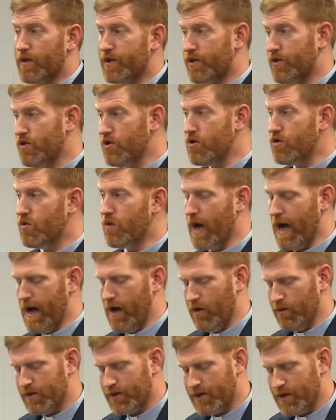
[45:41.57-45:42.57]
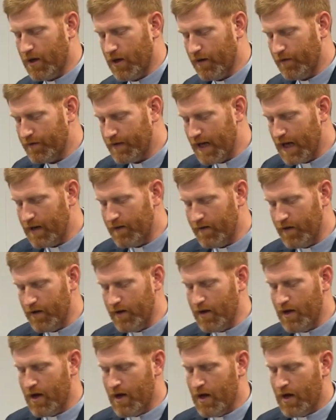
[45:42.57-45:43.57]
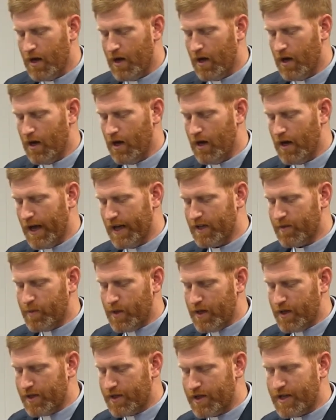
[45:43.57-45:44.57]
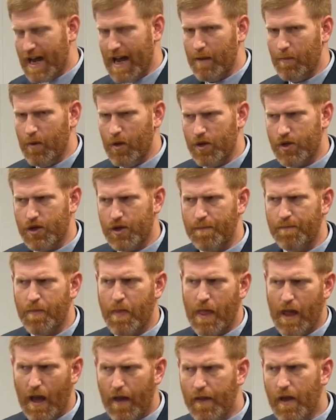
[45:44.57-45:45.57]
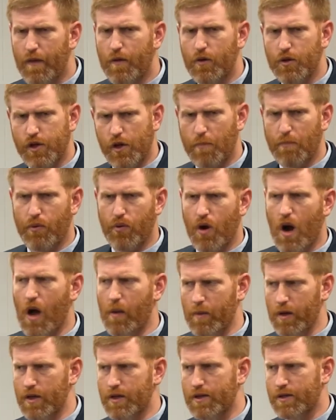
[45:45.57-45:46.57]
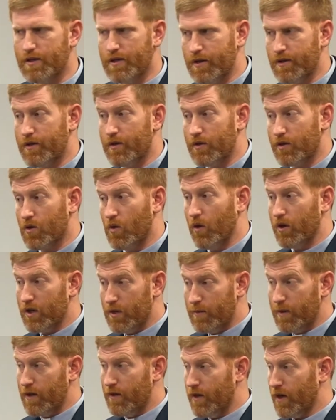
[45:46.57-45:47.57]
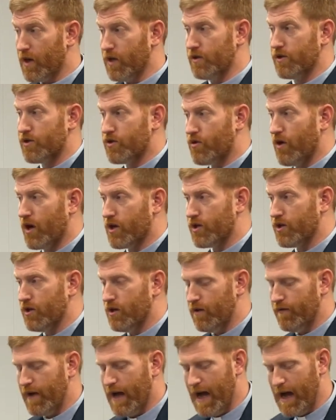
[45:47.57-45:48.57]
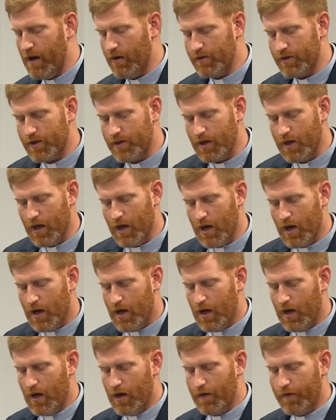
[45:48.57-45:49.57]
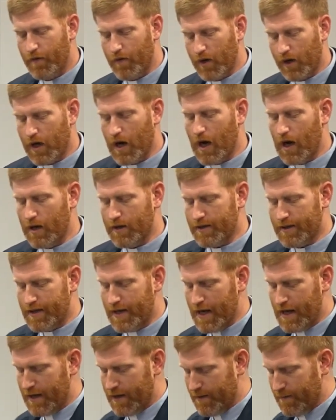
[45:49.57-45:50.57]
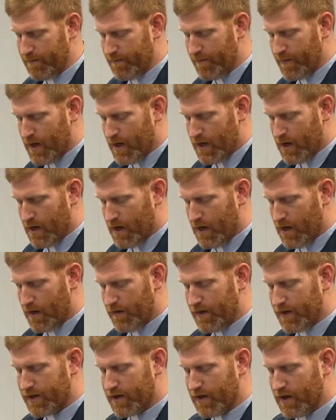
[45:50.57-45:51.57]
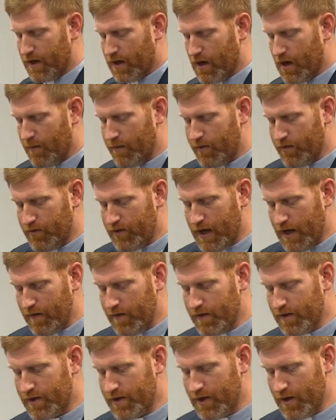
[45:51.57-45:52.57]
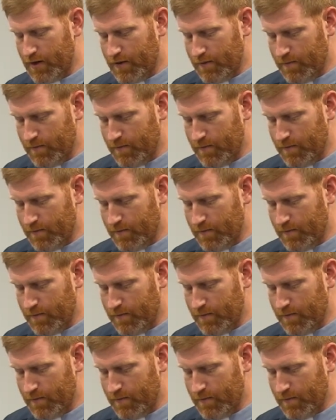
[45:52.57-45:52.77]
new house of David has been established. And then there's a promise that there's going to be the construction of a house for God's name that's going to come through David's son.